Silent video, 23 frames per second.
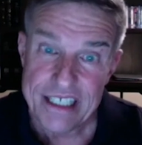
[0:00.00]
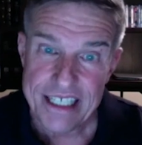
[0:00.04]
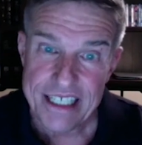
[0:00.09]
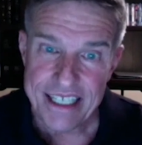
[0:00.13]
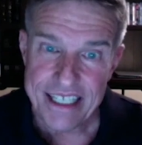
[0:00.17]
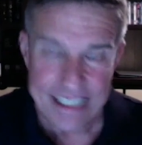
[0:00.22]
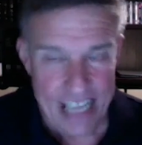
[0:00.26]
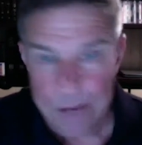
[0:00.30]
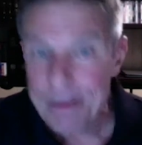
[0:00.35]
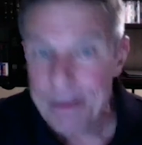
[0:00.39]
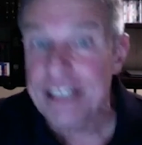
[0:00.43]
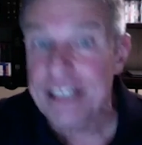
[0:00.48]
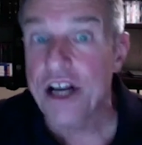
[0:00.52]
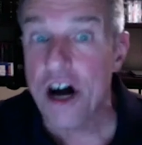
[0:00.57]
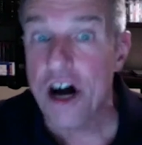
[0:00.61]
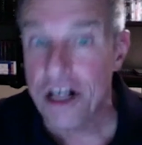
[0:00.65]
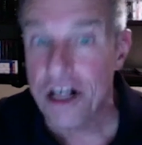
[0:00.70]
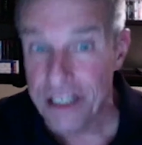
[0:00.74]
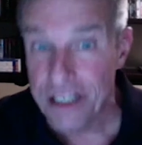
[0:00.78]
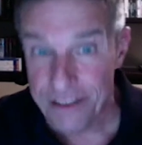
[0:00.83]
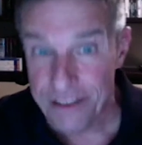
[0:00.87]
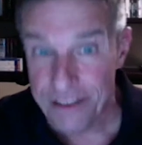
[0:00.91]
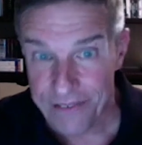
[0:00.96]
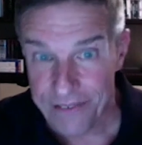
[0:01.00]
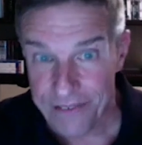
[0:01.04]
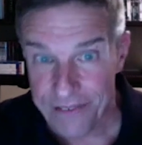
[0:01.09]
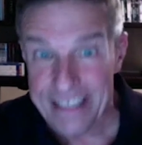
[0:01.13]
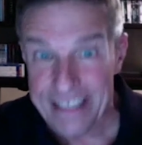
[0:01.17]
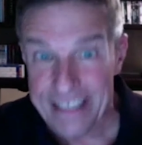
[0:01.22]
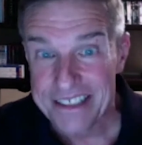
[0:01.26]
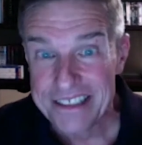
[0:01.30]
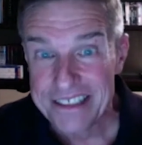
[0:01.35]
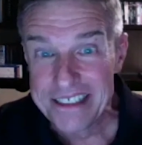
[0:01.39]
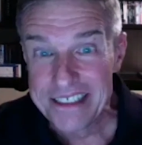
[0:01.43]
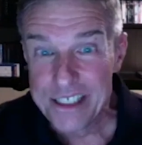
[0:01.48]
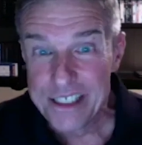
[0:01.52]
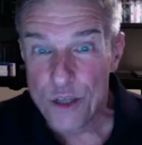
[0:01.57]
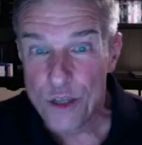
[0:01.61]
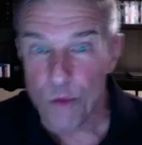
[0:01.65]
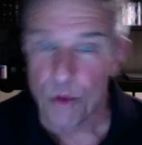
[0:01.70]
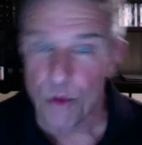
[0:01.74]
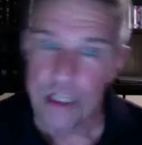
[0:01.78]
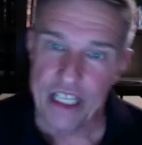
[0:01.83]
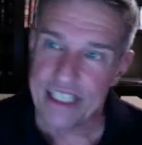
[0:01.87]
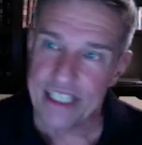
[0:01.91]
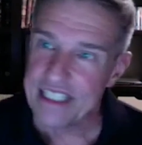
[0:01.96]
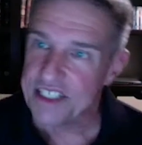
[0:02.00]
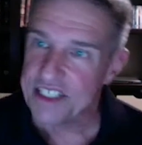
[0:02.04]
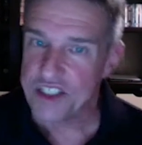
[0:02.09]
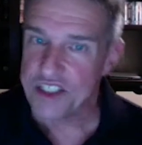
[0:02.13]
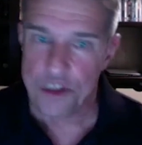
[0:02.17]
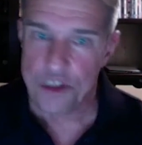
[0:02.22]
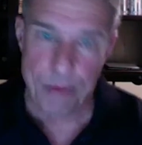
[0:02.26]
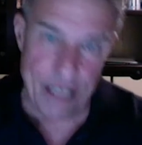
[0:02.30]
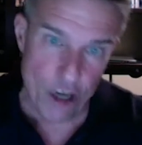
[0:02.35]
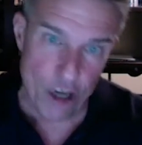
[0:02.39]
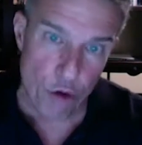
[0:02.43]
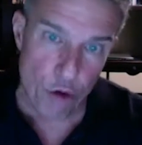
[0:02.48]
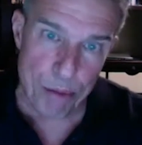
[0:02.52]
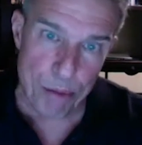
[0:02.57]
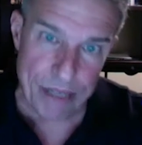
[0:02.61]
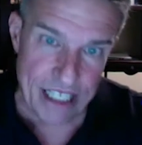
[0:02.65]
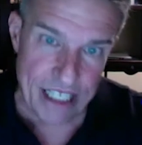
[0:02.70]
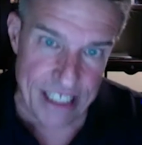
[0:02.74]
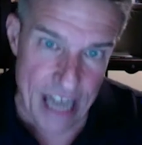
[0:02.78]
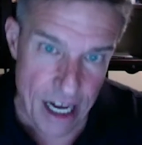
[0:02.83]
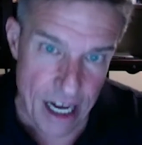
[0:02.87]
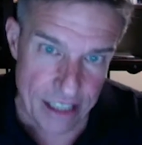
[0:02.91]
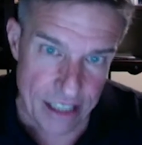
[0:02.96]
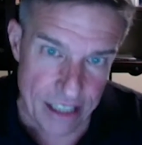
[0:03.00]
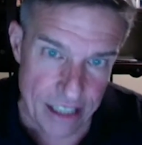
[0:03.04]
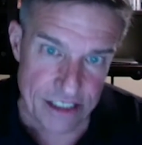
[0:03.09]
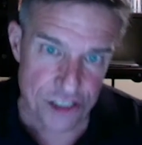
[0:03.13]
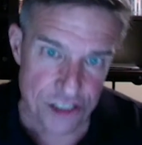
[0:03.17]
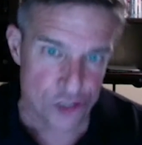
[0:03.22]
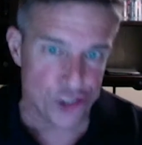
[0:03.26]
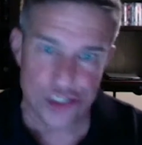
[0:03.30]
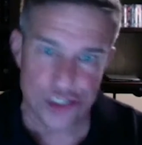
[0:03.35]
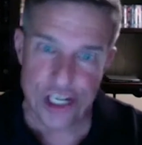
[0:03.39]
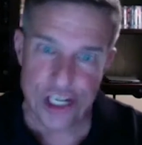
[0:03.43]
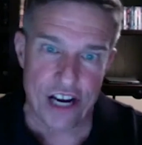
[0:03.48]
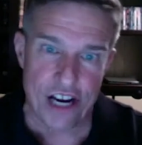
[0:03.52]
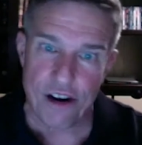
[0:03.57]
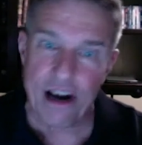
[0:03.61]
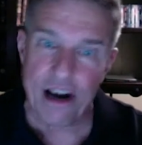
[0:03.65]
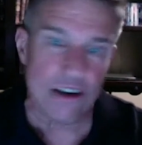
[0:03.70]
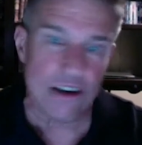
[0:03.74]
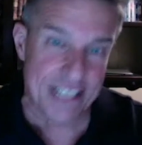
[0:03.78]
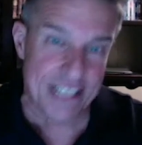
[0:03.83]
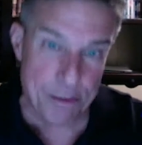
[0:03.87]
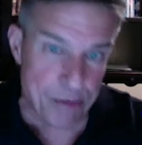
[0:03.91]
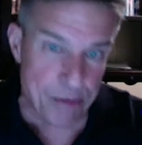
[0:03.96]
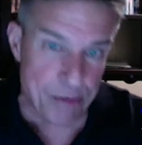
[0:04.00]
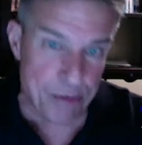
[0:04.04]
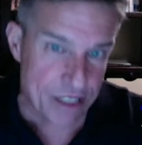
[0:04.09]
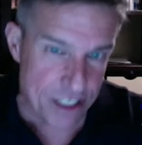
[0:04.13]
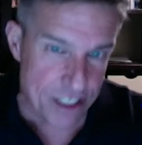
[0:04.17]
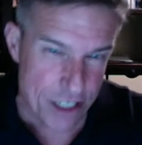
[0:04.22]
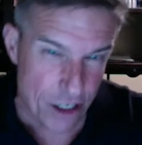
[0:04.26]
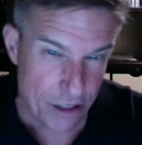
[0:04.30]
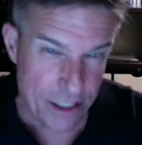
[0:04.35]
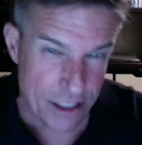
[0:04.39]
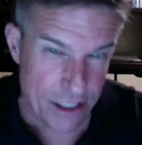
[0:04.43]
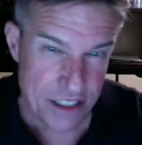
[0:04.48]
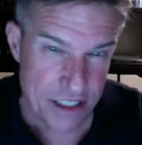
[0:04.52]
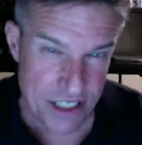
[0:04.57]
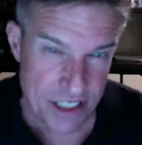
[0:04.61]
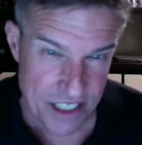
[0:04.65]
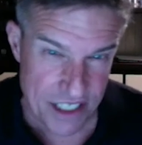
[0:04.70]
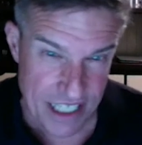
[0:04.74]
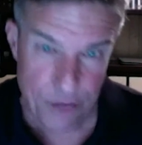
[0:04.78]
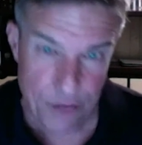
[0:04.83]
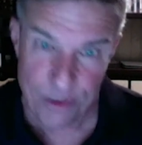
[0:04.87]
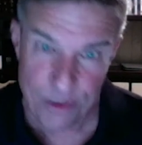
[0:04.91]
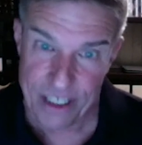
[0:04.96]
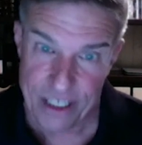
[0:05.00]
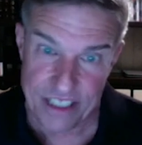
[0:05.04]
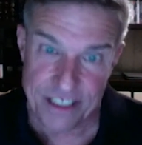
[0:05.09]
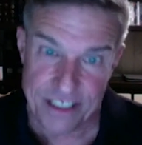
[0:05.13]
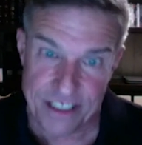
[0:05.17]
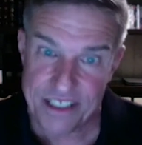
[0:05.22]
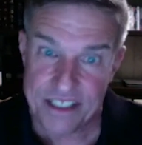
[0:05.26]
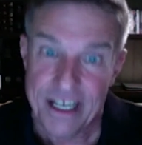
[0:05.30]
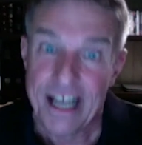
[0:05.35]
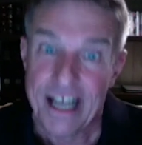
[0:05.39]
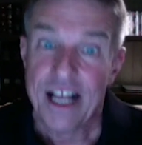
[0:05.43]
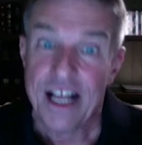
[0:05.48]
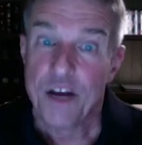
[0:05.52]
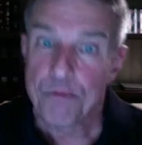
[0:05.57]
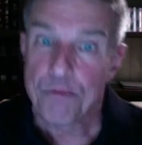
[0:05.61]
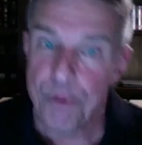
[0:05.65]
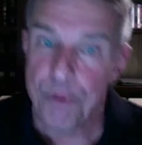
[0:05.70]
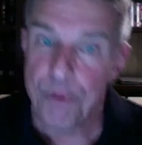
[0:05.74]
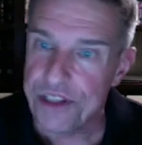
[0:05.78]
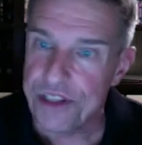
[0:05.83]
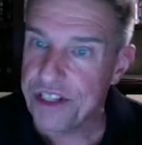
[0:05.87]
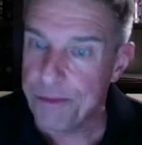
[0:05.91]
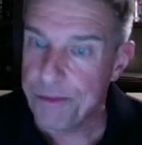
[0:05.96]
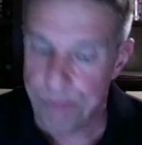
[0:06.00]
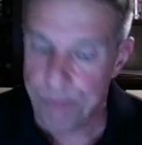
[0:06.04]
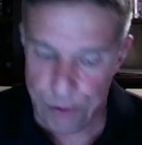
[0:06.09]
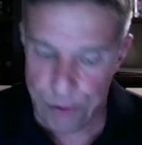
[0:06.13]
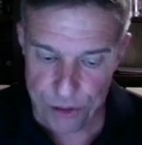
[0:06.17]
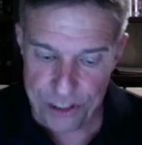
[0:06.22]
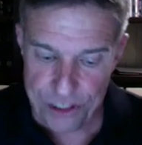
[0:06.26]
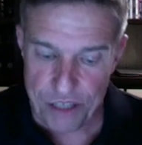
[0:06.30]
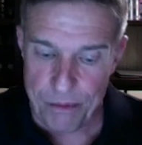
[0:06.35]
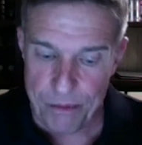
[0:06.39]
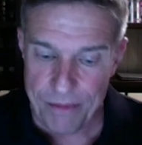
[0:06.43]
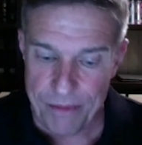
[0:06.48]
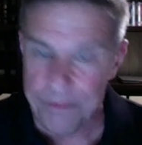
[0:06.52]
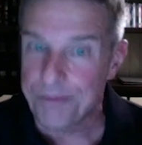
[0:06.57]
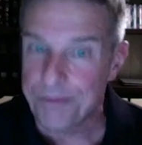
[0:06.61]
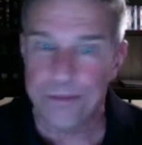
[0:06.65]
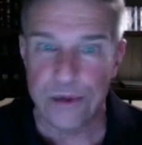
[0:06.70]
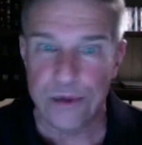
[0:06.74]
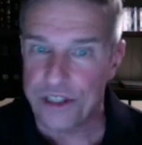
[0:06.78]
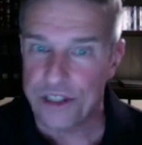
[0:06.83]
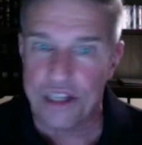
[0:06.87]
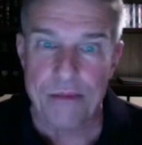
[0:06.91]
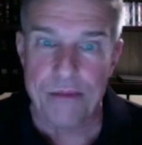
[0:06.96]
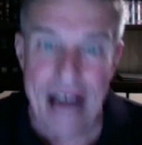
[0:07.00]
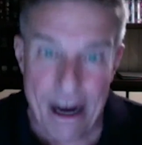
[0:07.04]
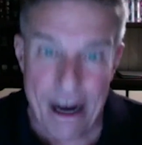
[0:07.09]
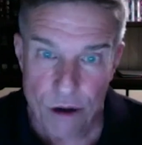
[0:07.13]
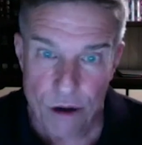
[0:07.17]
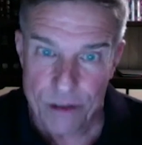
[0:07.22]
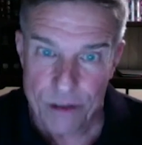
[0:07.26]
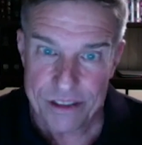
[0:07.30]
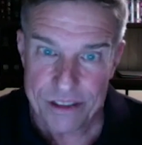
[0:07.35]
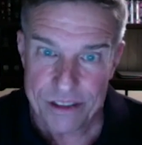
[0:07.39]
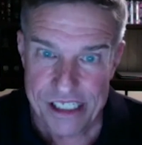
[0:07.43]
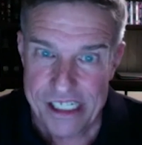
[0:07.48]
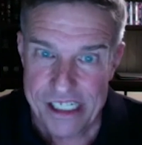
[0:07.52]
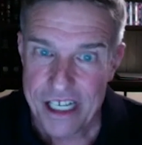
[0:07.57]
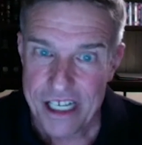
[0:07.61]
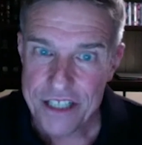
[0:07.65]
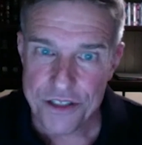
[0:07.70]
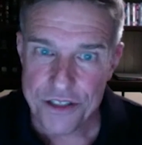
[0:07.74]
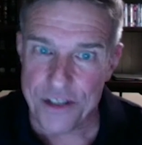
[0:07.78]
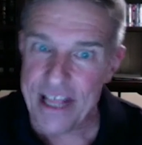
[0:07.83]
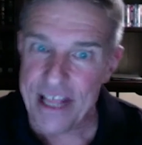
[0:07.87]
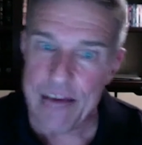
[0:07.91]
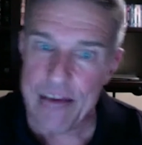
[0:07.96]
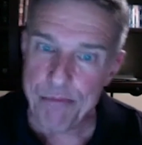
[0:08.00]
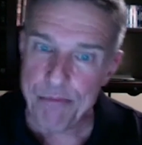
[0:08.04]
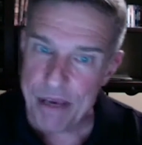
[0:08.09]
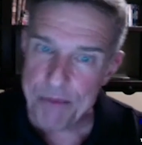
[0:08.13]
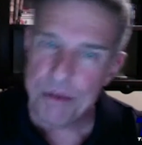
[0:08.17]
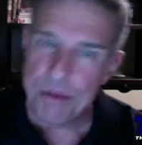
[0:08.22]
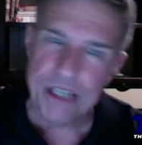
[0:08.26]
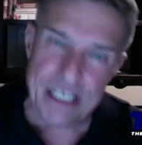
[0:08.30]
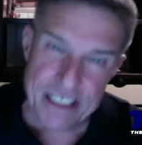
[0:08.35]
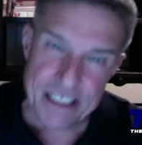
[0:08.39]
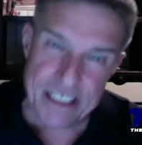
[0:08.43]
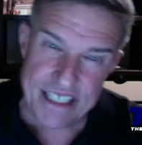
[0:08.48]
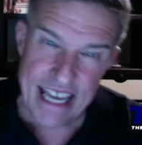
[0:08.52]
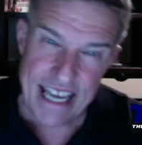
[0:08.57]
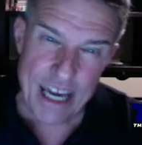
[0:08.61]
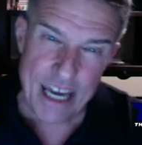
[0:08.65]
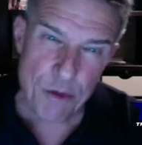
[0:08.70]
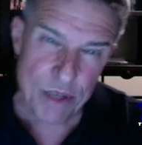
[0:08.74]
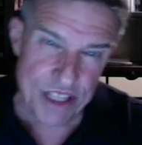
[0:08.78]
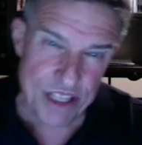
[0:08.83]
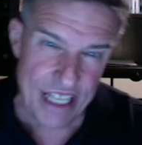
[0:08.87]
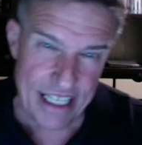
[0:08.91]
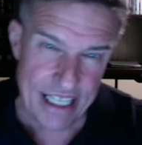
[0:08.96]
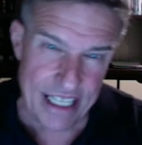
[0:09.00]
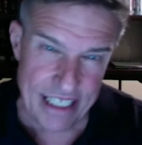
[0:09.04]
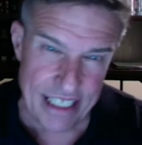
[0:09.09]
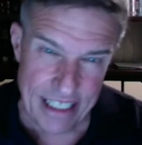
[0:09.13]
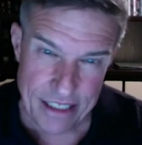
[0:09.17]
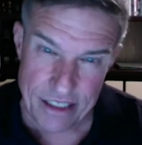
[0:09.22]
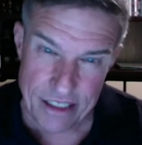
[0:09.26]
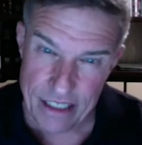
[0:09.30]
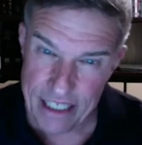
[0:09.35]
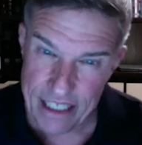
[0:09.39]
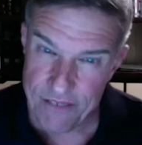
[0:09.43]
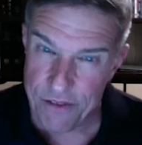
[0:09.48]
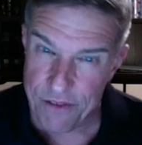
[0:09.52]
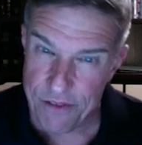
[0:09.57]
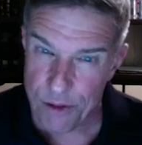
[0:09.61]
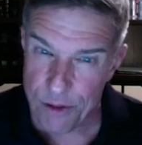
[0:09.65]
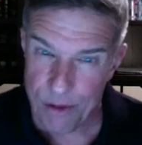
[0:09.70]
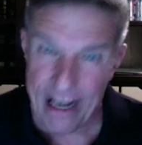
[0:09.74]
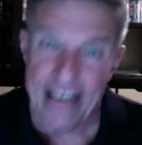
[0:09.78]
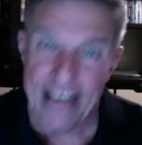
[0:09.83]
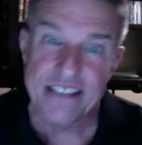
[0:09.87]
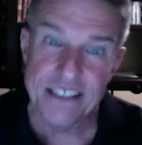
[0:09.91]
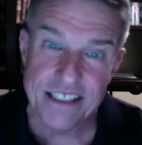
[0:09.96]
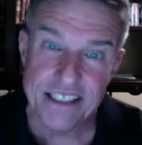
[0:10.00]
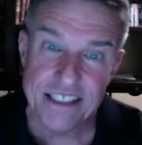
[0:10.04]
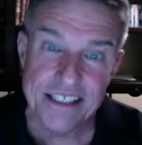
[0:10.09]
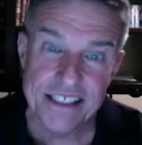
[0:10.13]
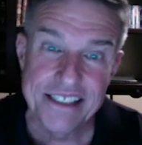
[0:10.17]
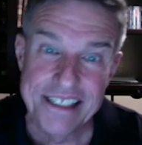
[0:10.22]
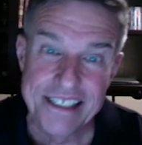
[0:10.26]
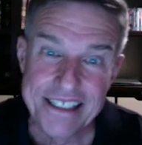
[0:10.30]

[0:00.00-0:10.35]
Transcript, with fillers: and i mean all of it willingness to be open and honest, share our deepest, darkest secrets, put, put, them, put them out so that people can take what they need and leave the rest.